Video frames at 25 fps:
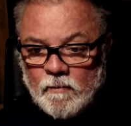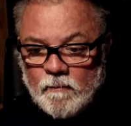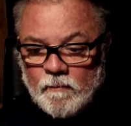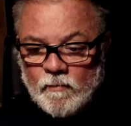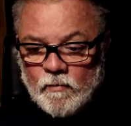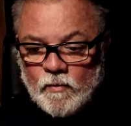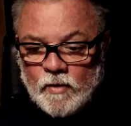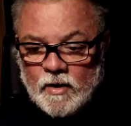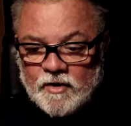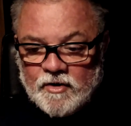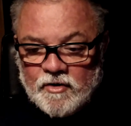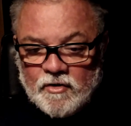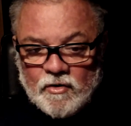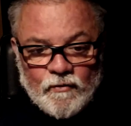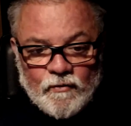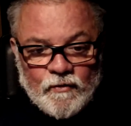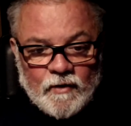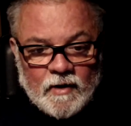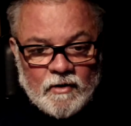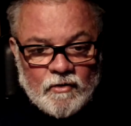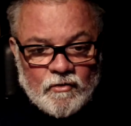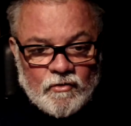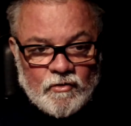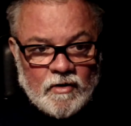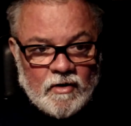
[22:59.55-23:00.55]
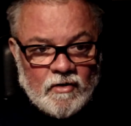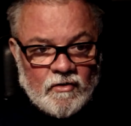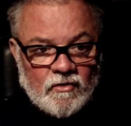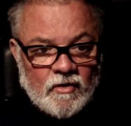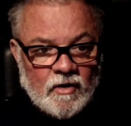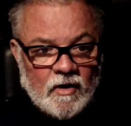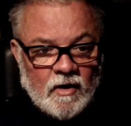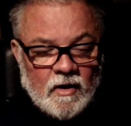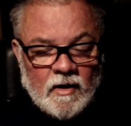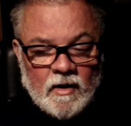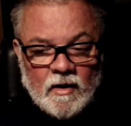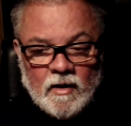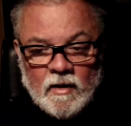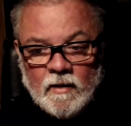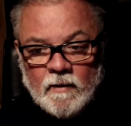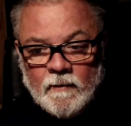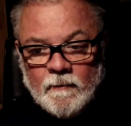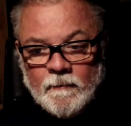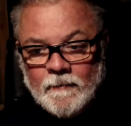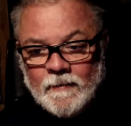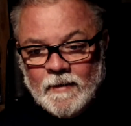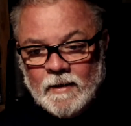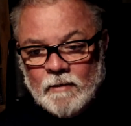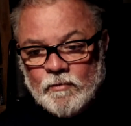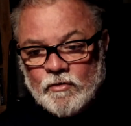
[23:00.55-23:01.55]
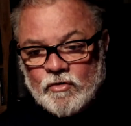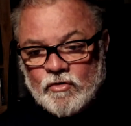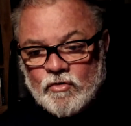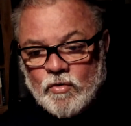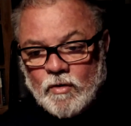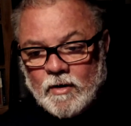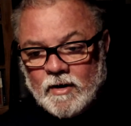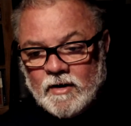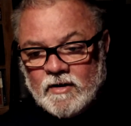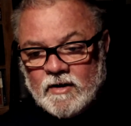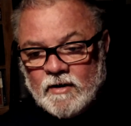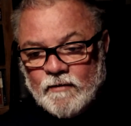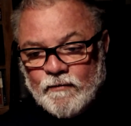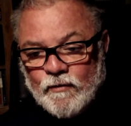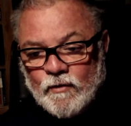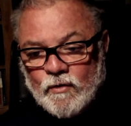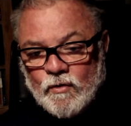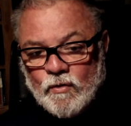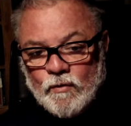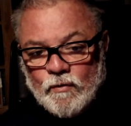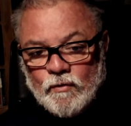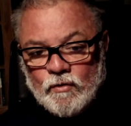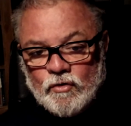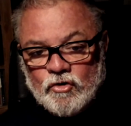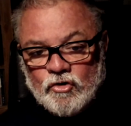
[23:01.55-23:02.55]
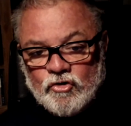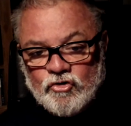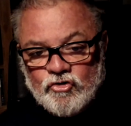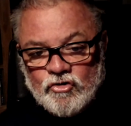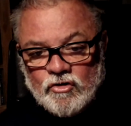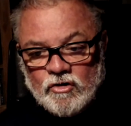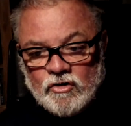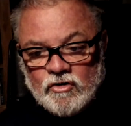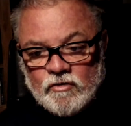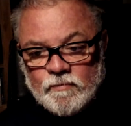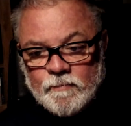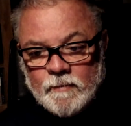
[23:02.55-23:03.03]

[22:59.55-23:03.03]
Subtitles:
We had enough entries. It was quite difficult to judge